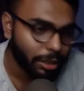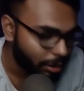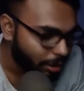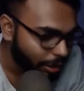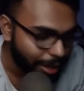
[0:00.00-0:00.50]

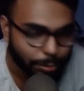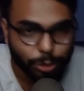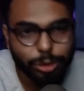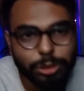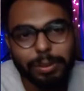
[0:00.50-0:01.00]

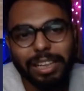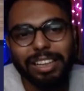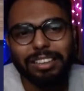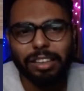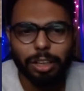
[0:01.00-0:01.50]

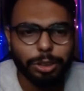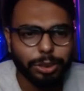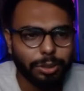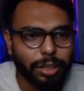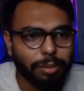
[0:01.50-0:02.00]
amusement,
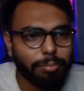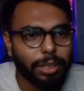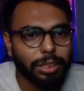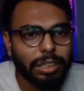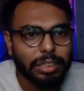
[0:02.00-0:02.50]
leisure time,
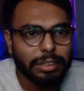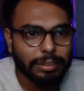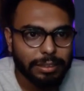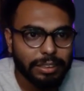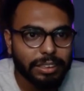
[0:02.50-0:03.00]
but
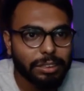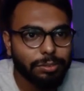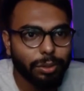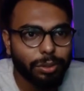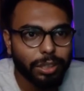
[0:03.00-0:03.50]
this is
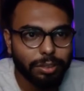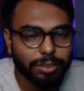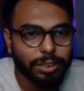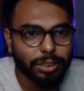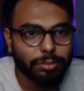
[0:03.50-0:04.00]
for
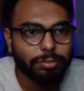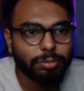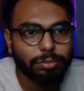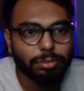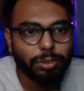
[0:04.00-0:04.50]
everything,
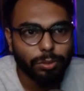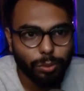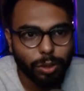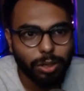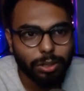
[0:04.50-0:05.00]

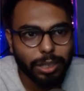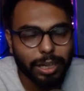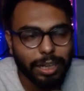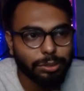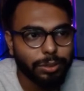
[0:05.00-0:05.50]
work
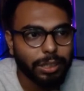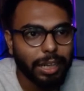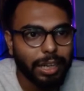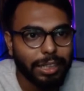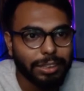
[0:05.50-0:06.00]
as well
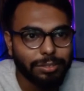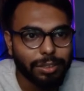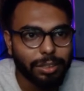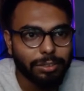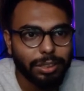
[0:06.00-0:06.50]
as
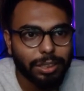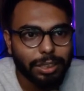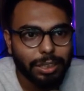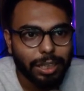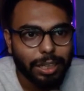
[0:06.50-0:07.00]
fun.
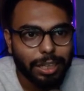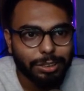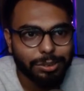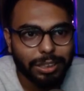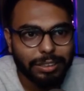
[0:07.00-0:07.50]
And as
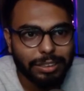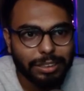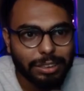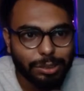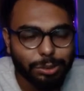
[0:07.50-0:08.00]
you can
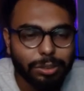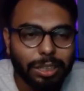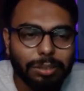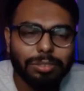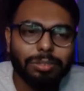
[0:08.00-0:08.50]
see, you
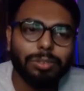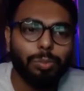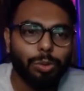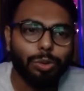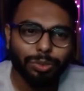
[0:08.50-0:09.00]
can
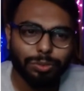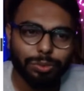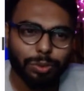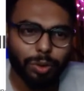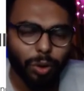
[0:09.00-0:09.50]
move
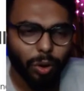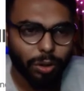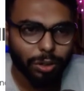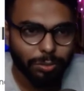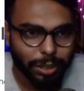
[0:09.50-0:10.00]

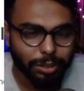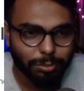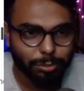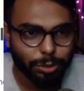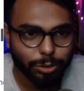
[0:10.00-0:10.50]

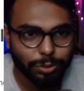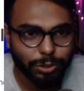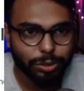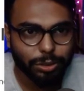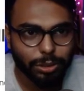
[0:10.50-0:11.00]

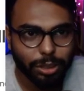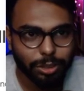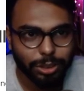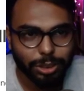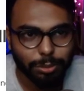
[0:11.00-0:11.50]
your
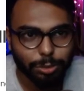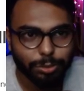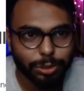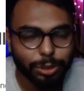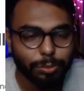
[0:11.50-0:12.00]
cursor,
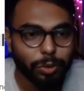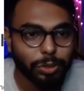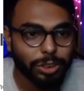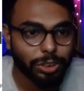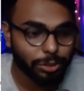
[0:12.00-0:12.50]
move your
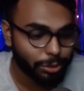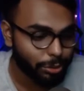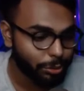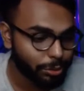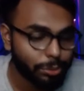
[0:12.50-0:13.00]
position
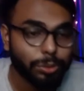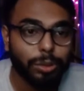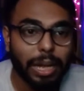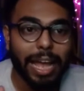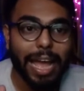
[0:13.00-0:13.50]

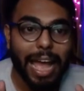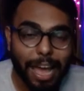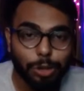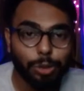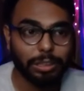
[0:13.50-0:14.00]
through
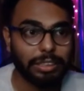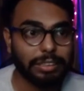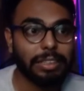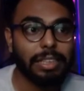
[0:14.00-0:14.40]
arrow keys.